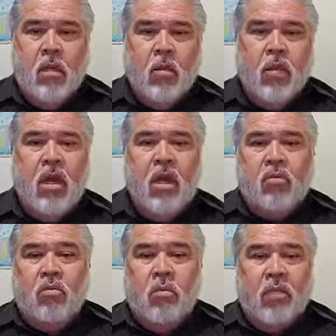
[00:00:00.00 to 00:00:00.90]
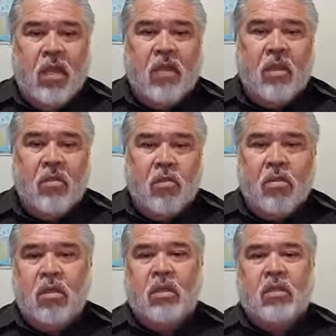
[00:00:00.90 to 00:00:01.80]
We are to obey the
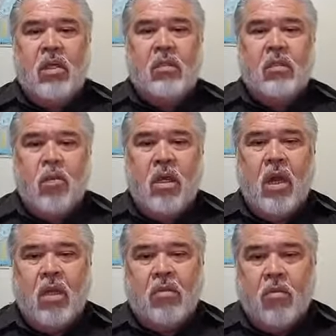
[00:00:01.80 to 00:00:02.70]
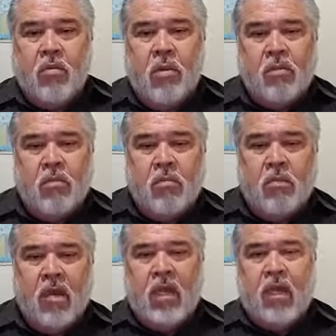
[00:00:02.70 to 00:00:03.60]
authorities. Yes, we are supposed to
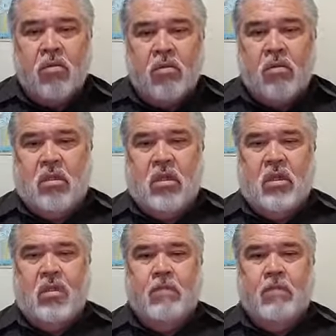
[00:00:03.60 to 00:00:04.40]
obey authorities